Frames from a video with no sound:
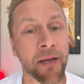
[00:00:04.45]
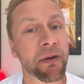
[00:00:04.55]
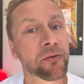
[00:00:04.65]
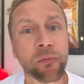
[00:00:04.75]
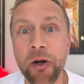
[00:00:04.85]

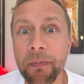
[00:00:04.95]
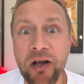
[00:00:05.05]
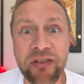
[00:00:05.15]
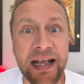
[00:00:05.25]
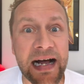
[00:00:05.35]
But what
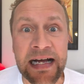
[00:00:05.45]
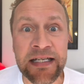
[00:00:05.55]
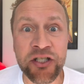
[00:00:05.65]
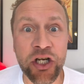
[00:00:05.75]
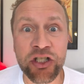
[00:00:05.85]
about the
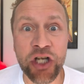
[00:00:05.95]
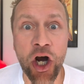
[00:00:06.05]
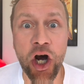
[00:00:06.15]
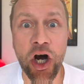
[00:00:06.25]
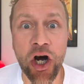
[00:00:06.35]

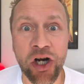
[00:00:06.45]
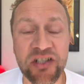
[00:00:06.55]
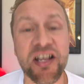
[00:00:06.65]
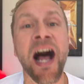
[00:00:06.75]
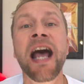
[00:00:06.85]

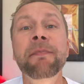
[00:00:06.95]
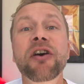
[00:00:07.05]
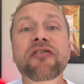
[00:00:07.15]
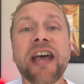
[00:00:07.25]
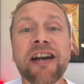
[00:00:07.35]
underdogs? I'm
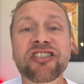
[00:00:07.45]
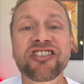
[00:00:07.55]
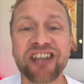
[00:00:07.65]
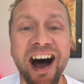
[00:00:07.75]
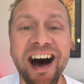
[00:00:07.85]
on their
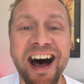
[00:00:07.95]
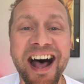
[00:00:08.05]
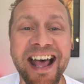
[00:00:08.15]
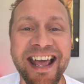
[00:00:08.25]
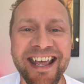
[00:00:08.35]

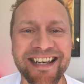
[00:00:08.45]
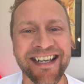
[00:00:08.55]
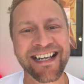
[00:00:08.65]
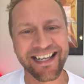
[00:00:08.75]
side.